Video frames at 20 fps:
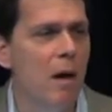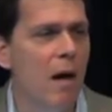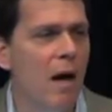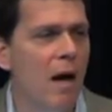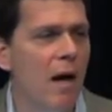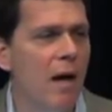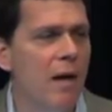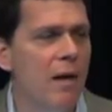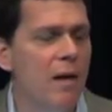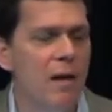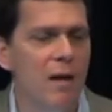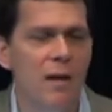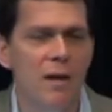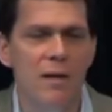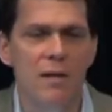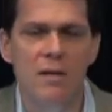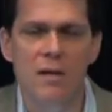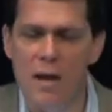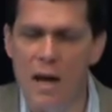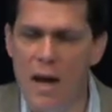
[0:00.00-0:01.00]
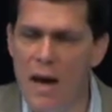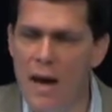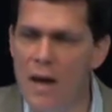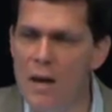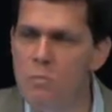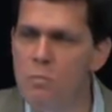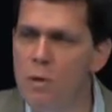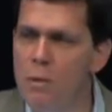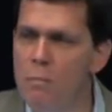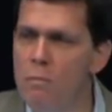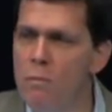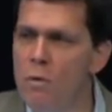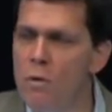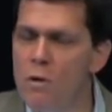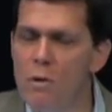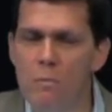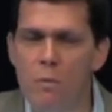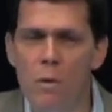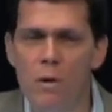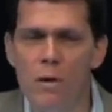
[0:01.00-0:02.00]
by today, but
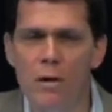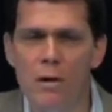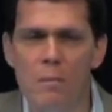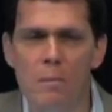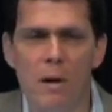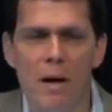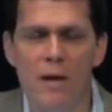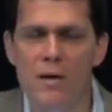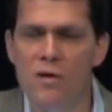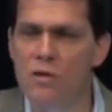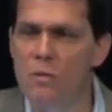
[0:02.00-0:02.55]
more importantly, by